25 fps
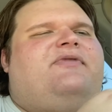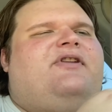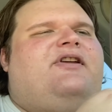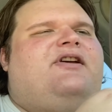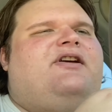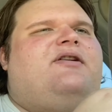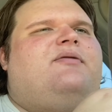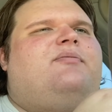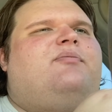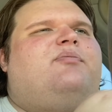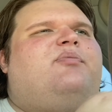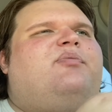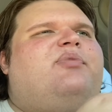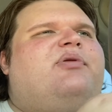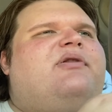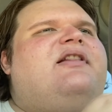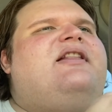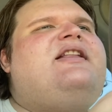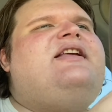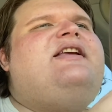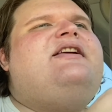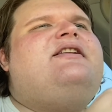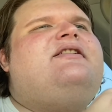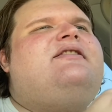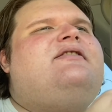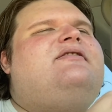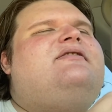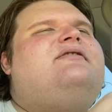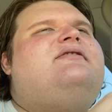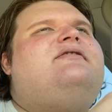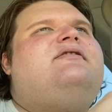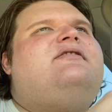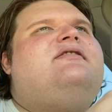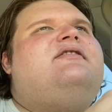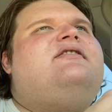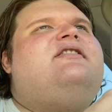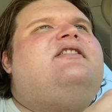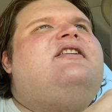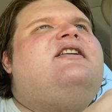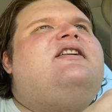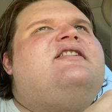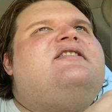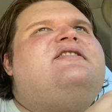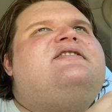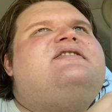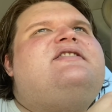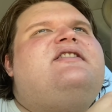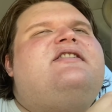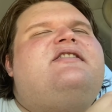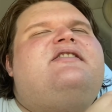Complete
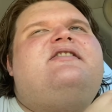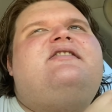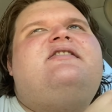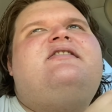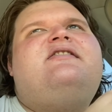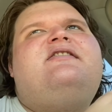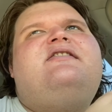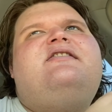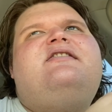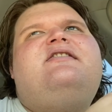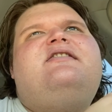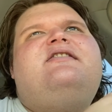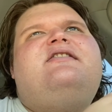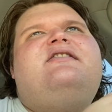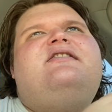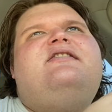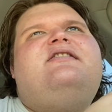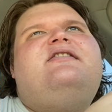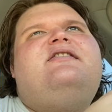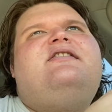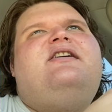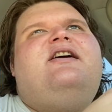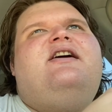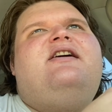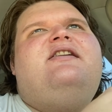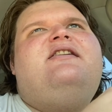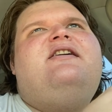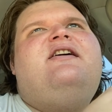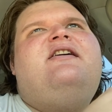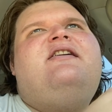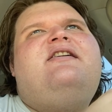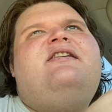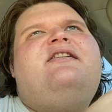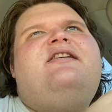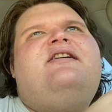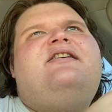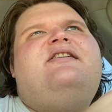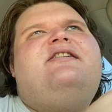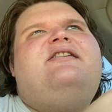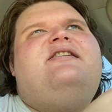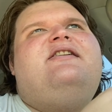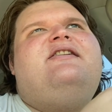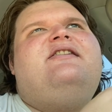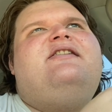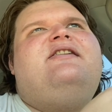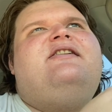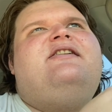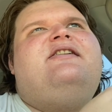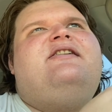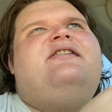cocksucker. And not like
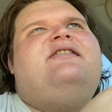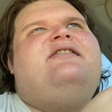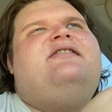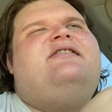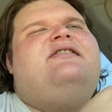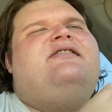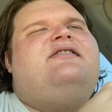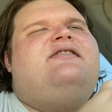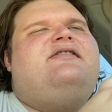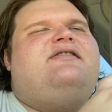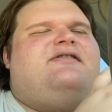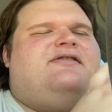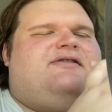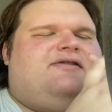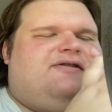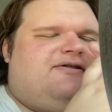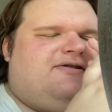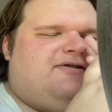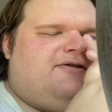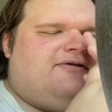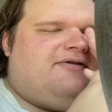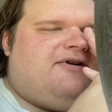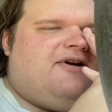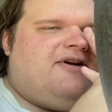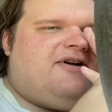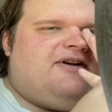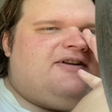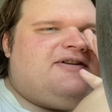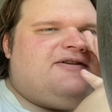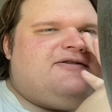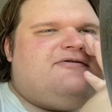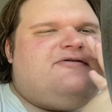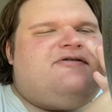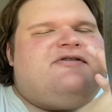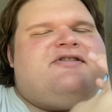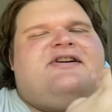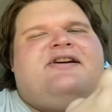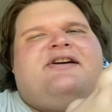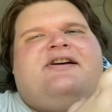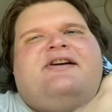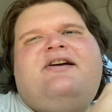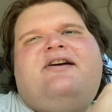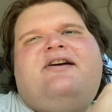in a derogatory